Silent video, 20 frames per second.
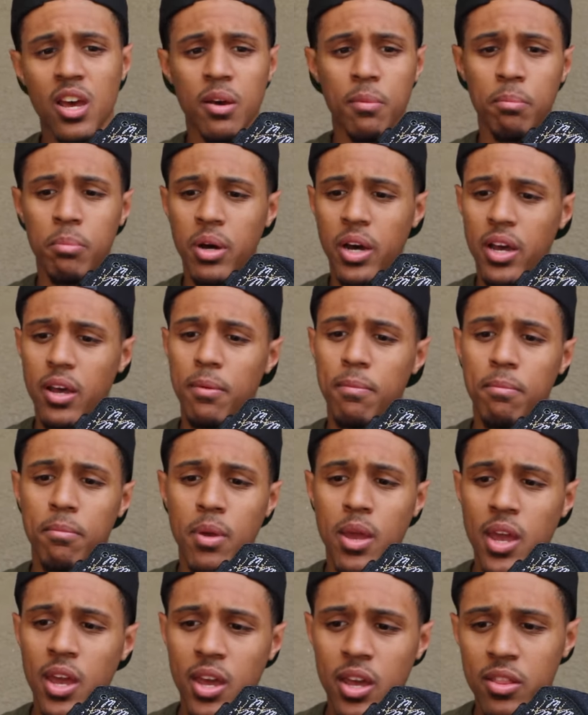But
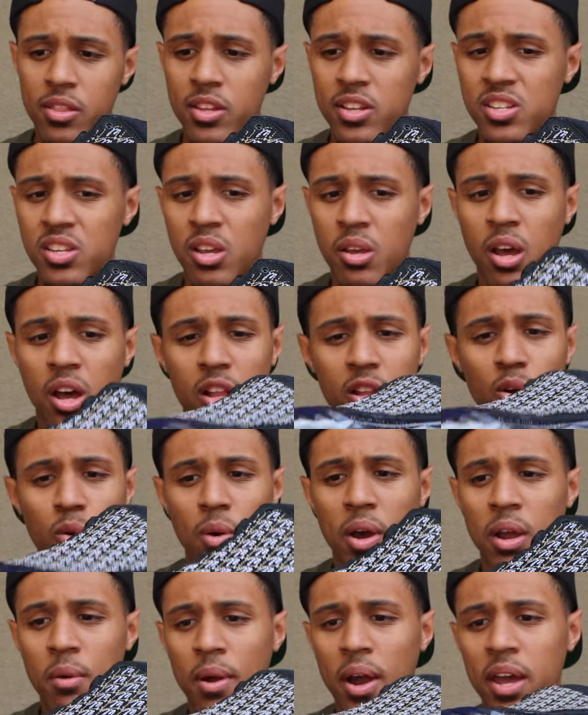man, this
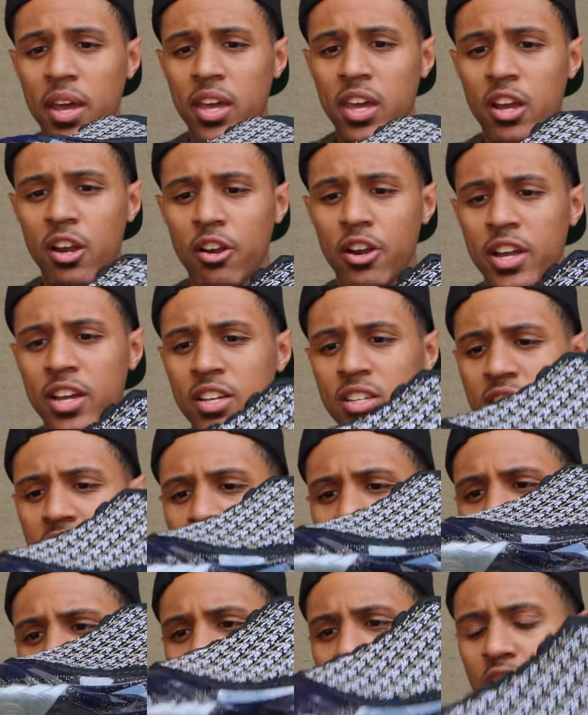colorway right here is
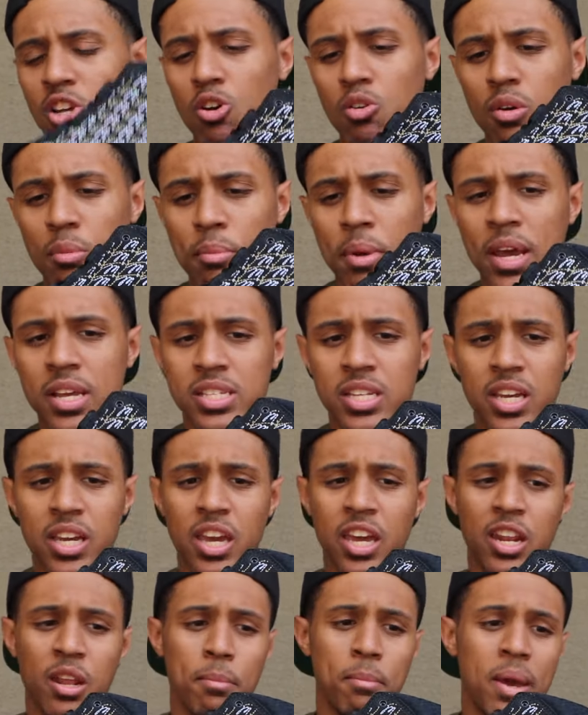just so amazing,
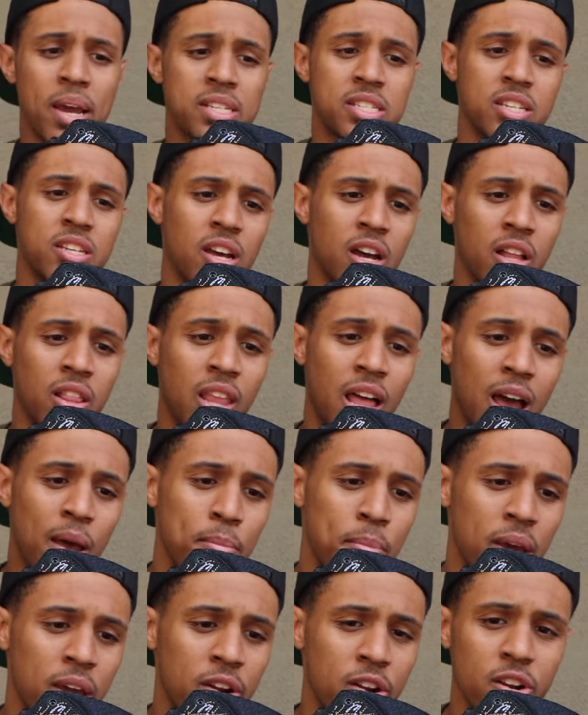and it makes it a lot
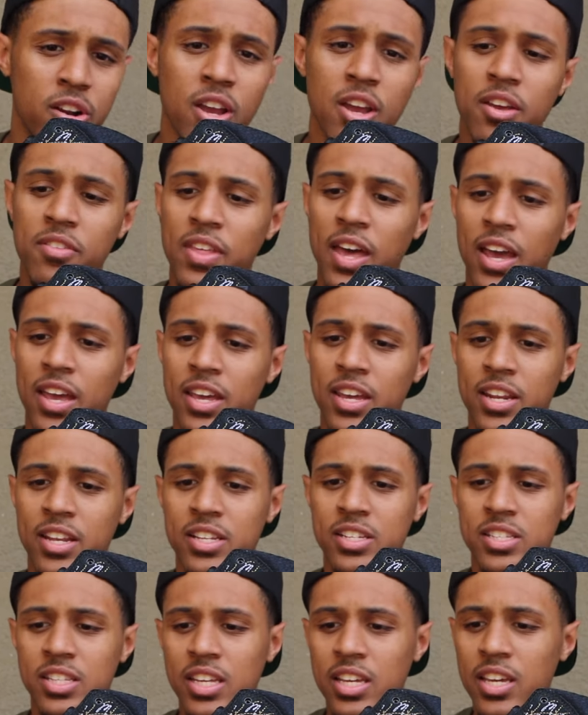better that it
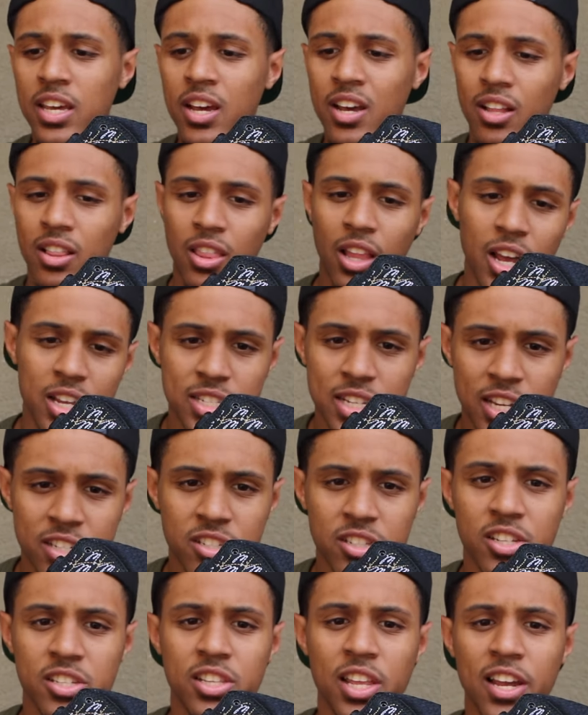is the Los
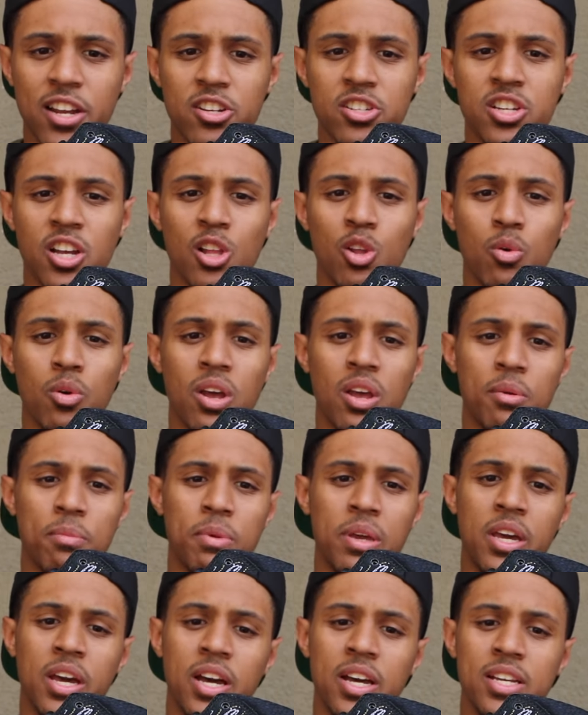Angeles Lakers colorway,
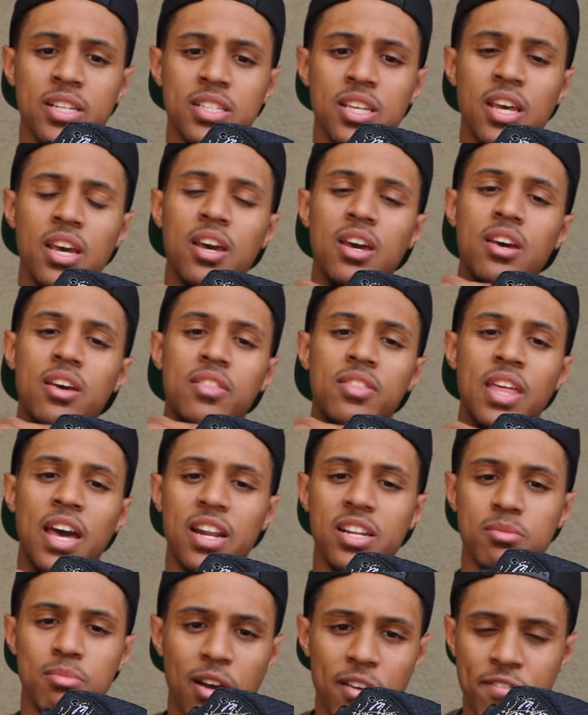because that
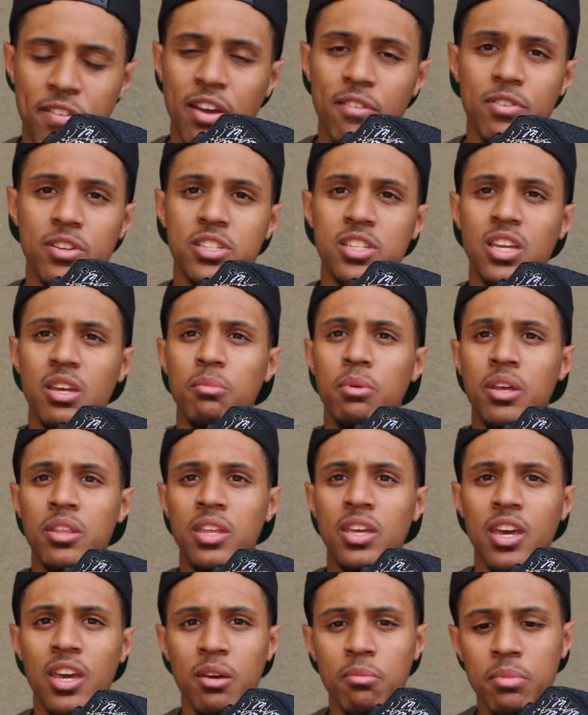is my favorite team in
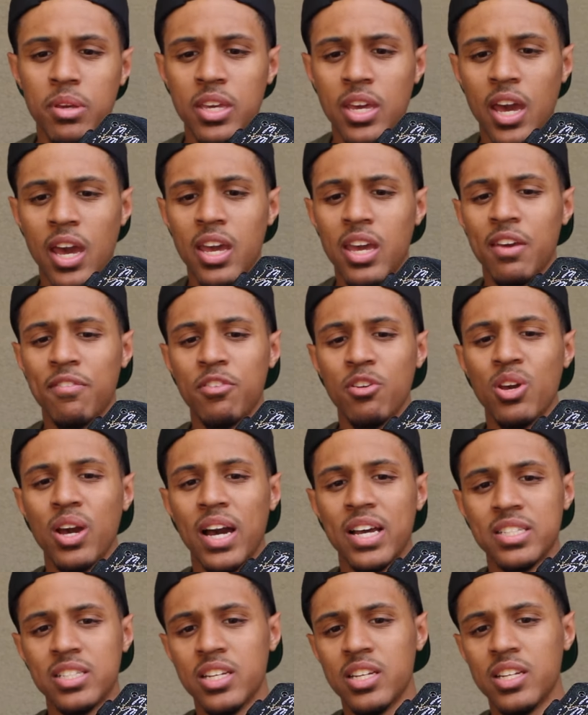the NBA, if you
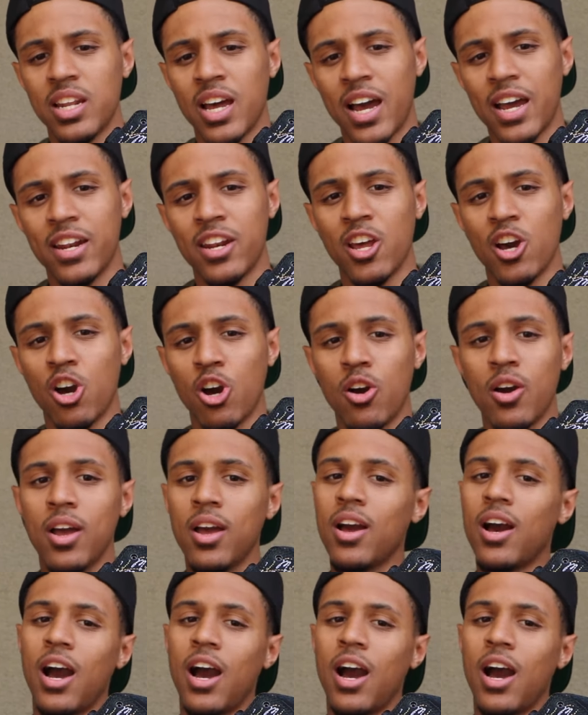guys did not know.